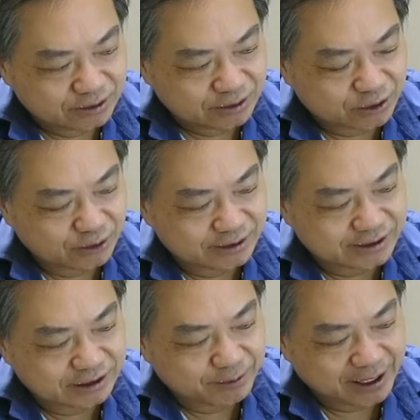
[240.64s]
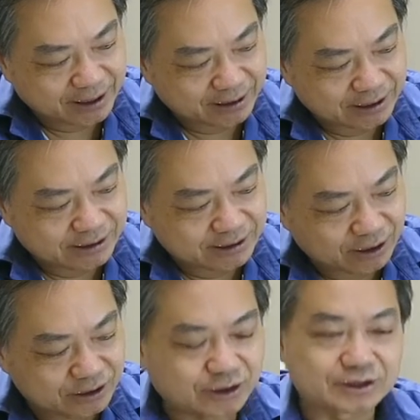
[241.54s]
Song Ziping is
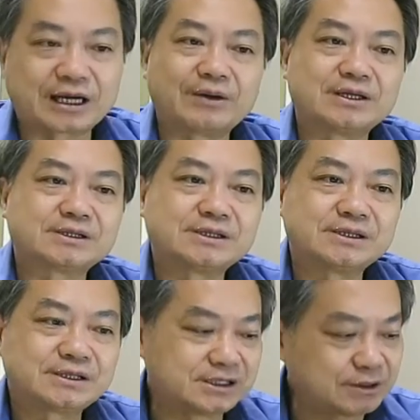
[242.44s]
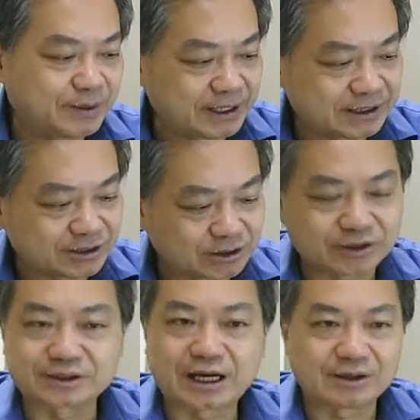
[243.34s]
also a Taoist. Ziping is
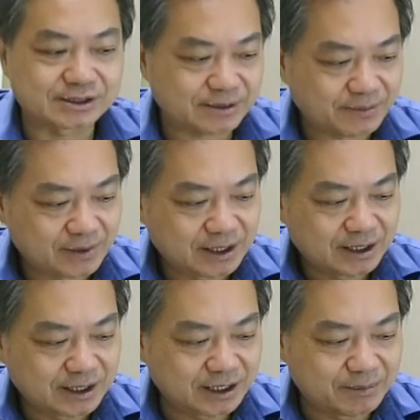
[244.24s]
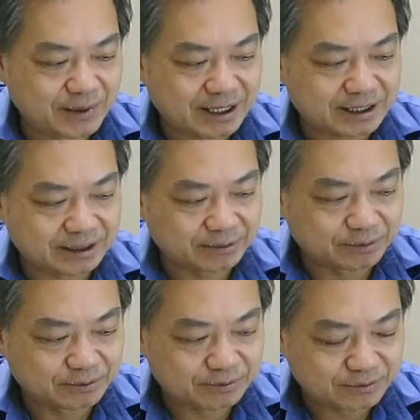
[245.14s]
also a Taoist. He make a
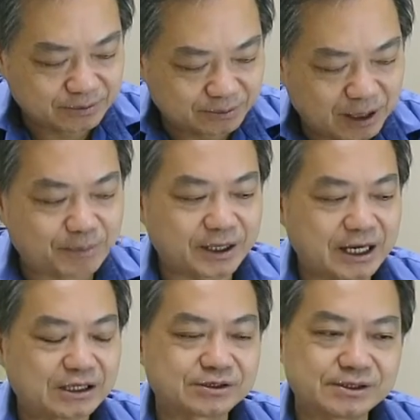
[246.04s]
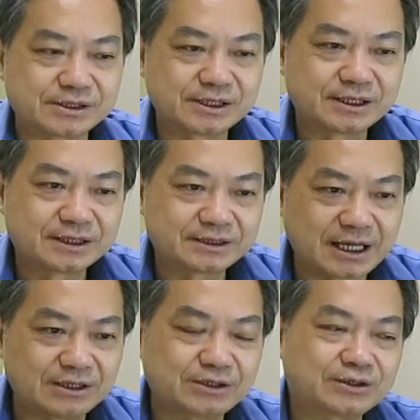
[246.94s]
publication
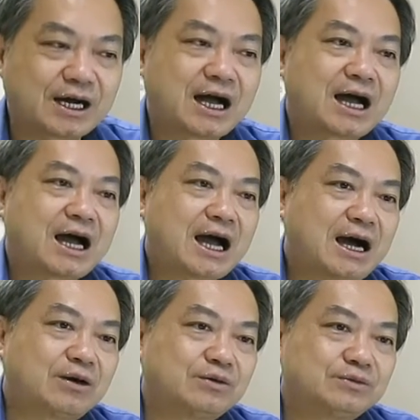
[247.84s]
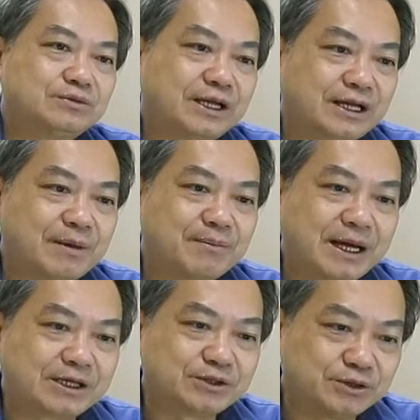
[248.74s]
telling you how they can
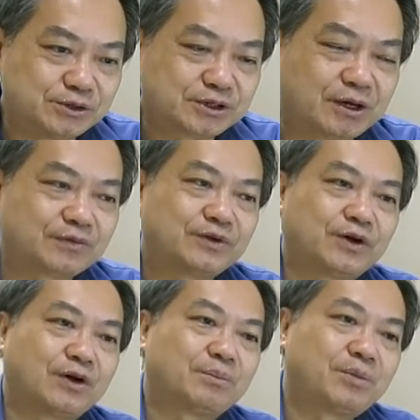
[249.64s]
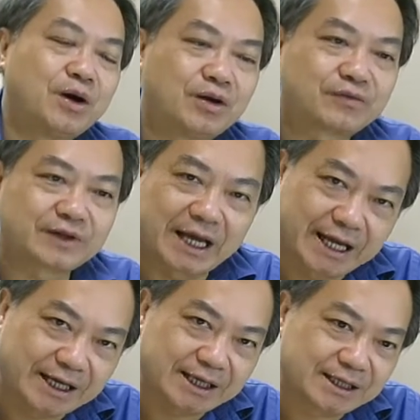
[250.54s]
make use of your
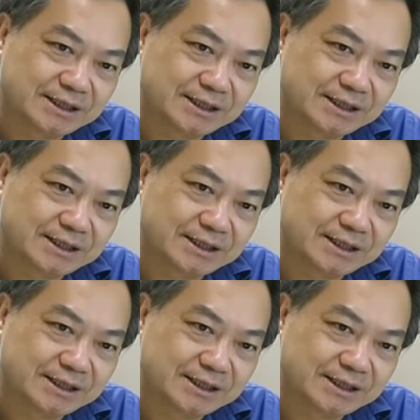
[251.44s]
birthday.